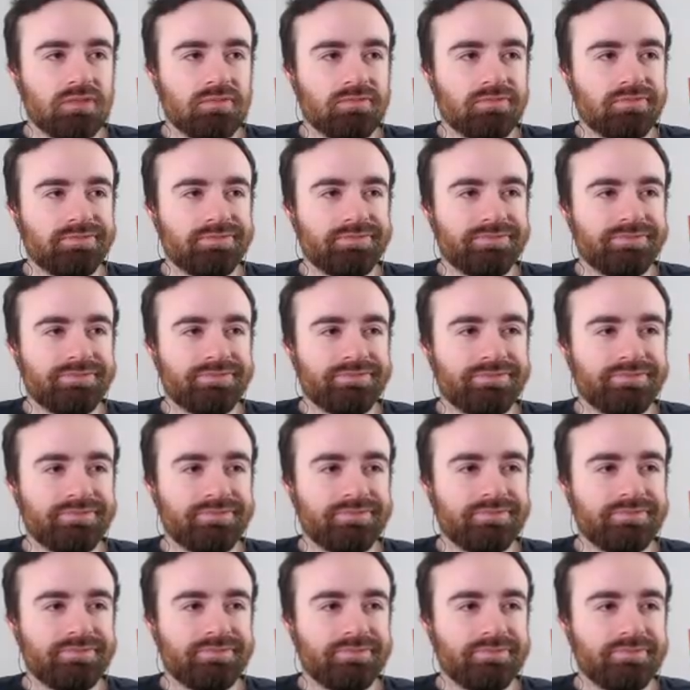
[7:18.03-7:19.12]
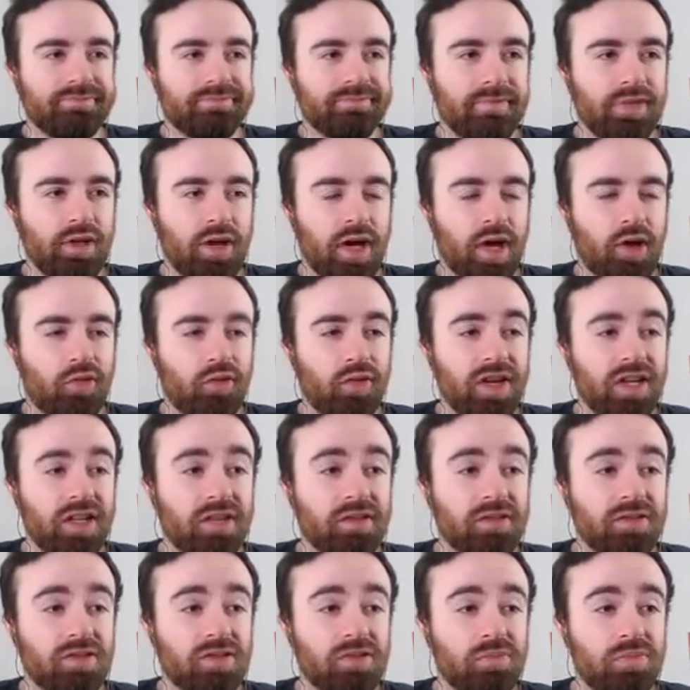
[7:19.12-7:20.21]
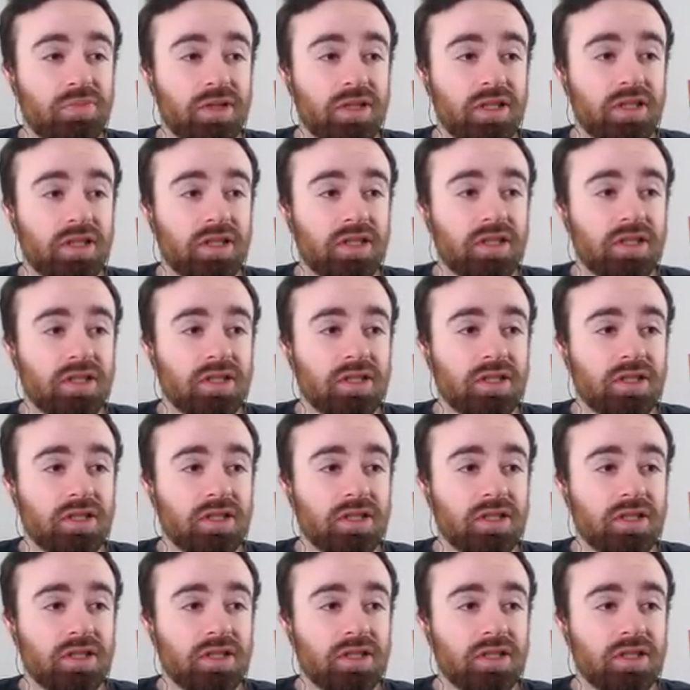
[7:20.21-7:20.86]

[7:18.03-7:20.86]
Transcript: Mm, you got Rico Super.